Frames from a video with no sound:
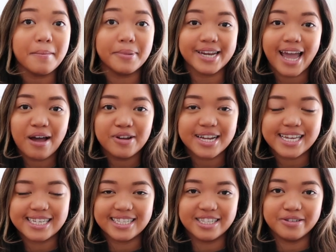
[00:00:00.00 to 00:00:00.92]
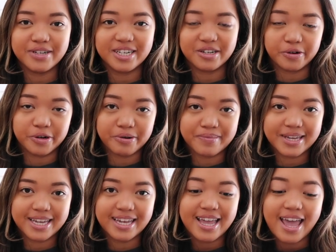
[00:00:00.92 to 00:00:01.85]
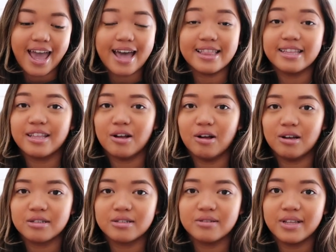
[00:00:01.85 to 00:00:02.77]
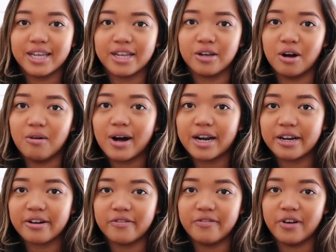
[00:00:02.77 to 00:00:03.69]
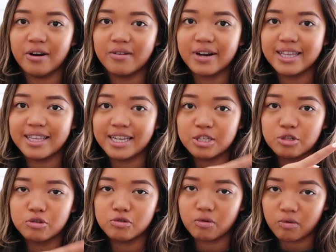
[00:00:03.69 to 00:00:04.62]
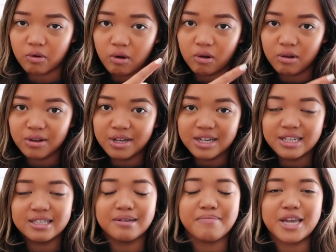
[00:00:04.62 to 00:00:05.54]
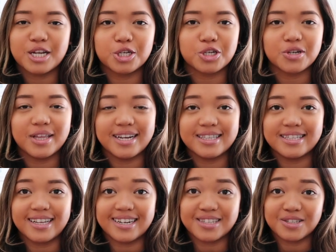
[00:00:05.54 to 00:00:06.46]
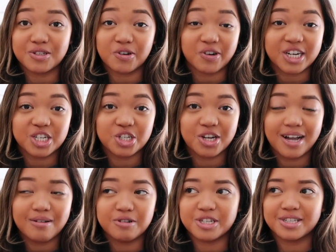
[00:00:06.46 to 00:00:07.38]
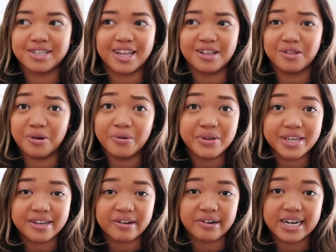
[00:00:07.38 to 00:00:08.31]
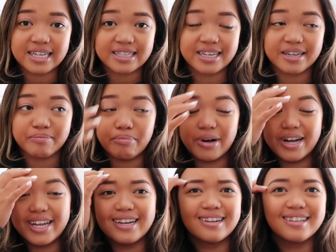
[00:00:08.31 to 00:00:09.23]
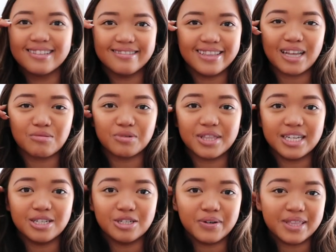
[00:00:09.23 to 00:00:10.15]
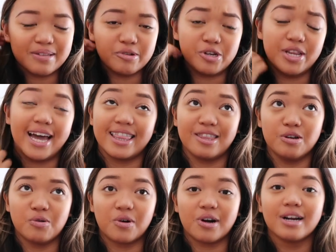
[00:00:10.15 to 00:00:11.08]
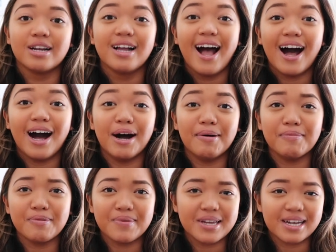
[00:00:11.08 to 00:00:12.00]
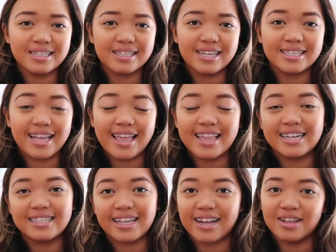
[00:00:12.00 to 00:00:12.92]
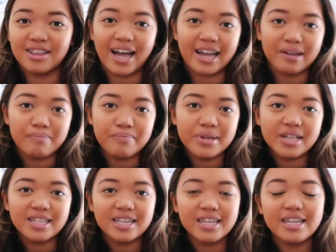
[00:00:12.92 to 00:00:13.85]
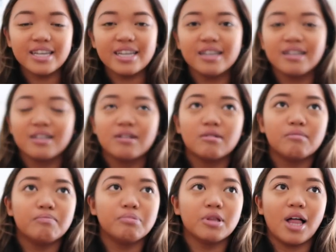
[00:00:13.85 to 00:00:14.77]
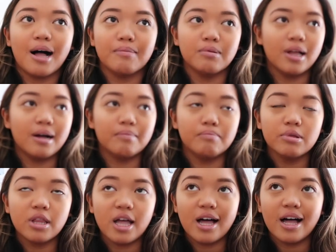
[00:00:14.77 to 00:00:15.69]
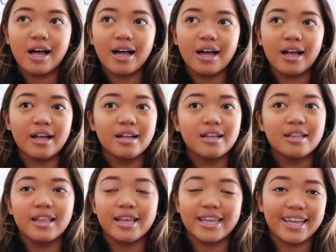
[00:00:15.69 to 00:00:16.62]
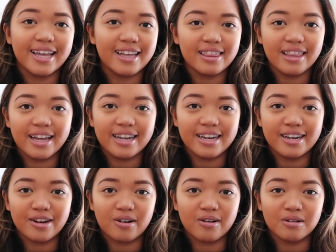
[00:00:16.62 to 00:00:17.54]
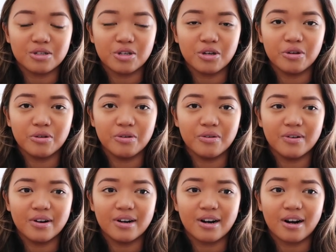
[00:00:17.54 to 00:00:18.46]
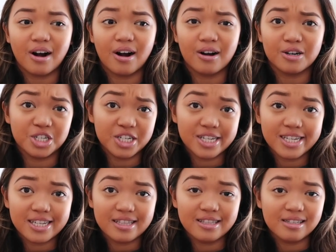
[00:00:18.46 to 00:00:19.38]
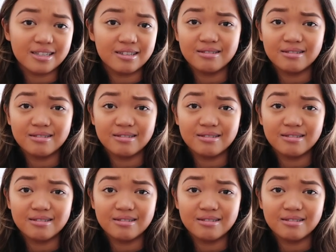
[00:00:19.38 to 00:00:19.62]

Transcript: but nowadays you need to GroupMe and then they'll also like go on your phone and like scroll to make sure that it's not a screenshot which is like low-key crazy but that's what they do at the at the door um, because they say that it's like a liability, blah blah blah. They can't let in girls who are cheats,